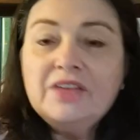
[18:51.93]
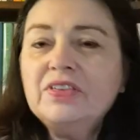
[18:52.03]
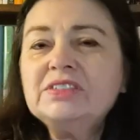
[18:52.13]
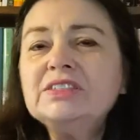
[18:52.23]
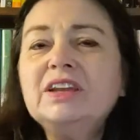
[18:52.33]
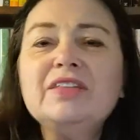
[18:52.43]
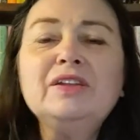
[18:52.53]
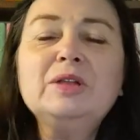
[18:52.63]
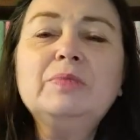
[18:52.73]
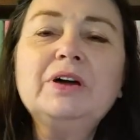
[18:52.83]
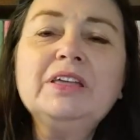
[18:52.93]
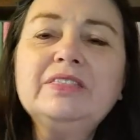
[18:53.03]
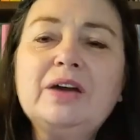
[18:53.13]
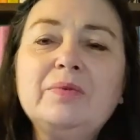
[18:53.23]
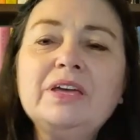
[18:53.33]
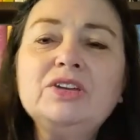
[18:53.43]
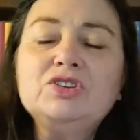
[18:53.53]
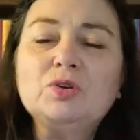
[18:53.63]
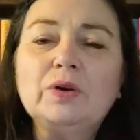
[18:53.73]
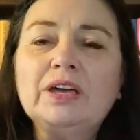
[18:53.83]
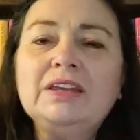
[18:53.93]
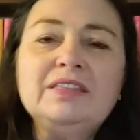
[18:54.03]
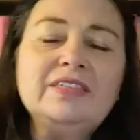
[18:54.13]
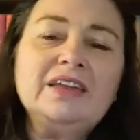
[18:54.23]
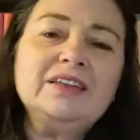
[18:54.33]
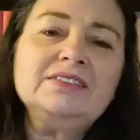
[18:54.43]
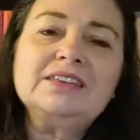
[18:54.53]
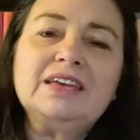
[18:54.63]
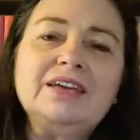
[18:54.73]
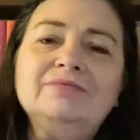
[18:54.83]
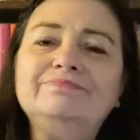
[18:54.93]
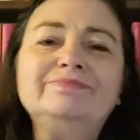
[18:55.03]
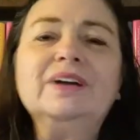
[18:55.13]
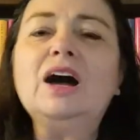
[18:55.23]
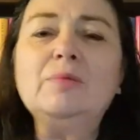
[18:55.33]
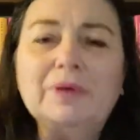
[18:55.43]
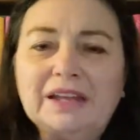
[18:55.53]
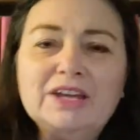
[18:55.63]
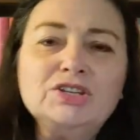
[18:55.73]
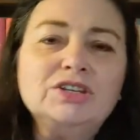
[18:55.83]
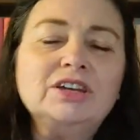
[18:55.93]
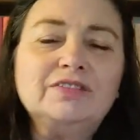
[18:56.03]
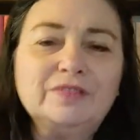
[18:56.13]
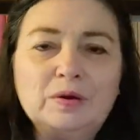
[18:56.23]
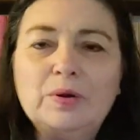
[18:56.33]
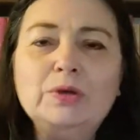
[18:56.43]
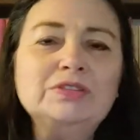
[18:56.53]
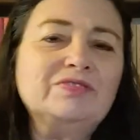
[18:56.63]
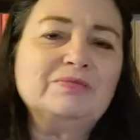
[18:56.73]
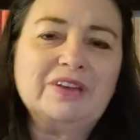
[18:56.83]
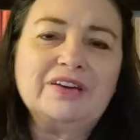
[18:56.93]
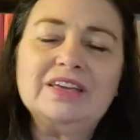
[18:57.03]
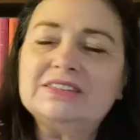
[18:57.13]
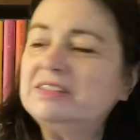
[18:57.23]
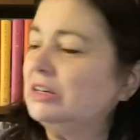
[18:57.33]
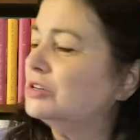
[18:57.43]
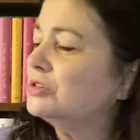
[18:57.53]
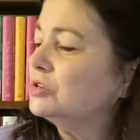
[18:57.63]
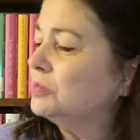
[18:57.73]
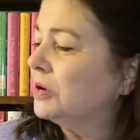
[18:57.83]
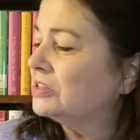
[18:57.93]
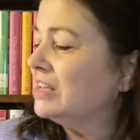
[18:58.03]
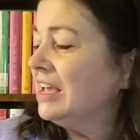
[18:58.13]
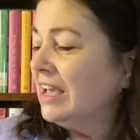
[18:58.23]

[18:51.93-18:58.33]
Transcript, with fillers: This is another little book that we enjoyed that is a compilation of quotes from various Dr. Seuss books.